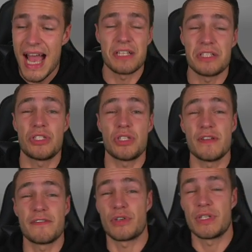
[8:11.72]
and is due
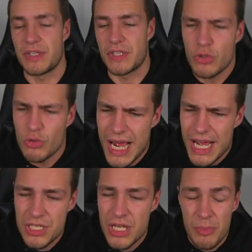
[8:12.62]
for another
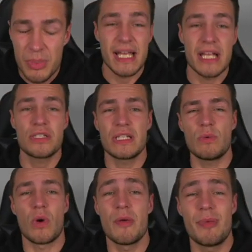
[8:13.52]
crash, potentially
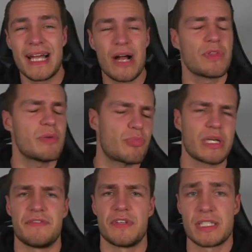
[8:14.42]
wiping out the
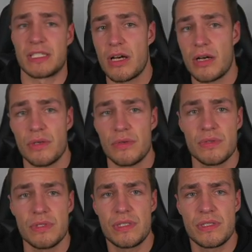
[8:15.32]
previous
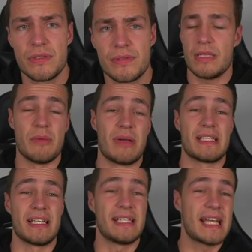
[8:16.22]
lows. They're
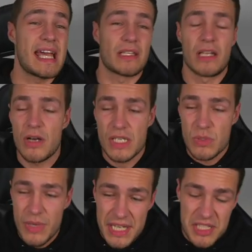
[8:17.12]
basically saying the last
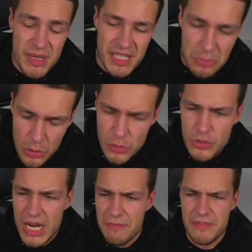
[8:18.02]
week has been a bull
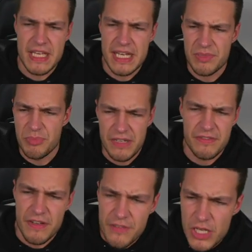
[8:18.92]
trap for the S&P
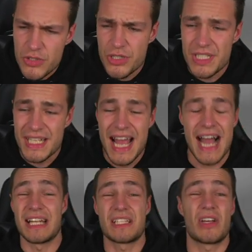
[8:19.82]
500
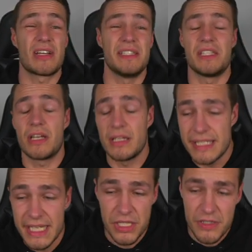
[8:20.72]
and it's likely to
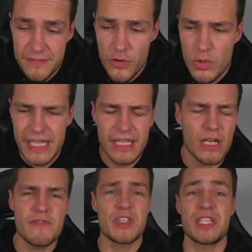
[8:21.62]
continue falling
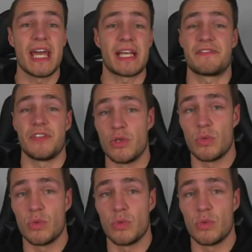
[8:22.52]
over the next few